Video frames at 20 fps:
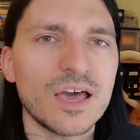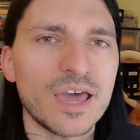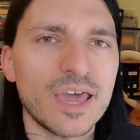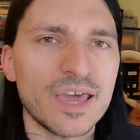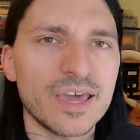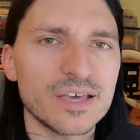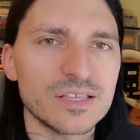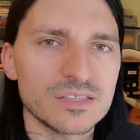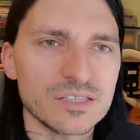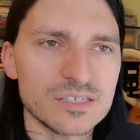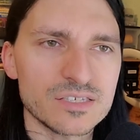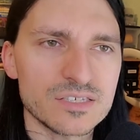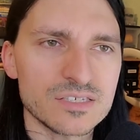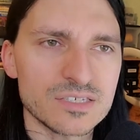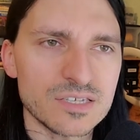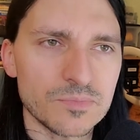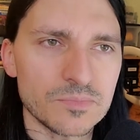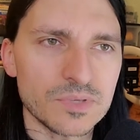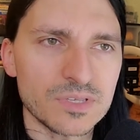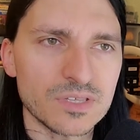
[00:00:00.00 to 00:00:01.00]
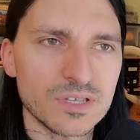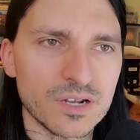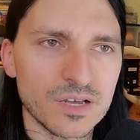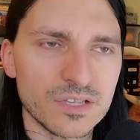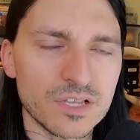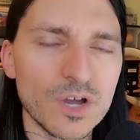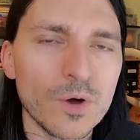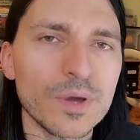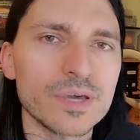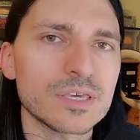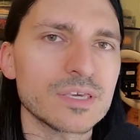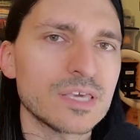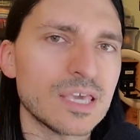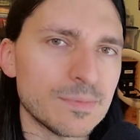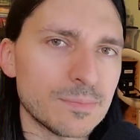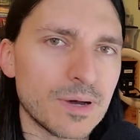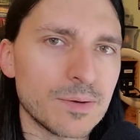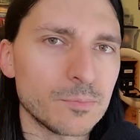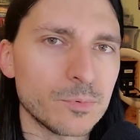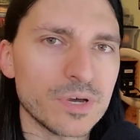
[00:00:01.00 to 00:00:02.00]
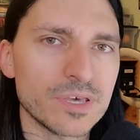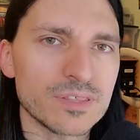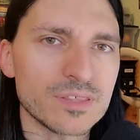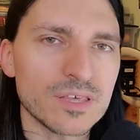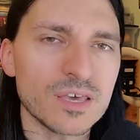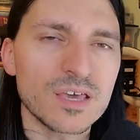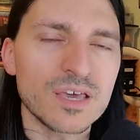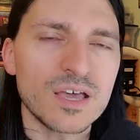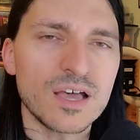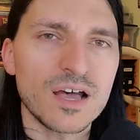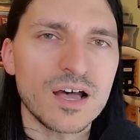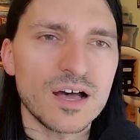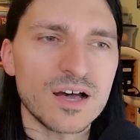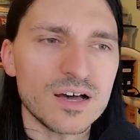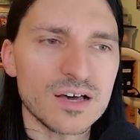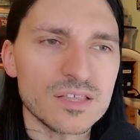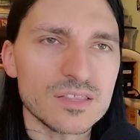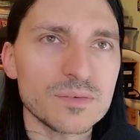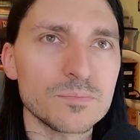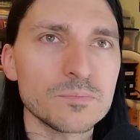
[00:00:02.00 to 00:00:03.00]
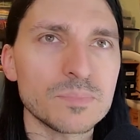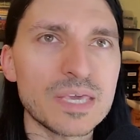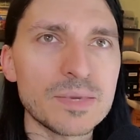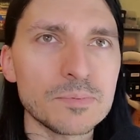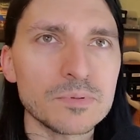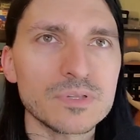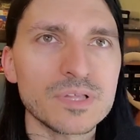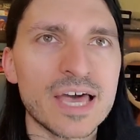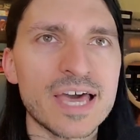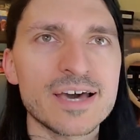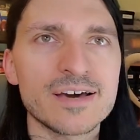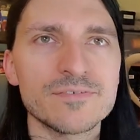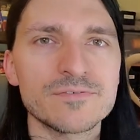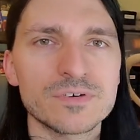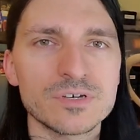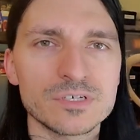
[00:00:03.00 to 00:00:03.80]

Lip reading: And this is something that I know I can keep up with. The people have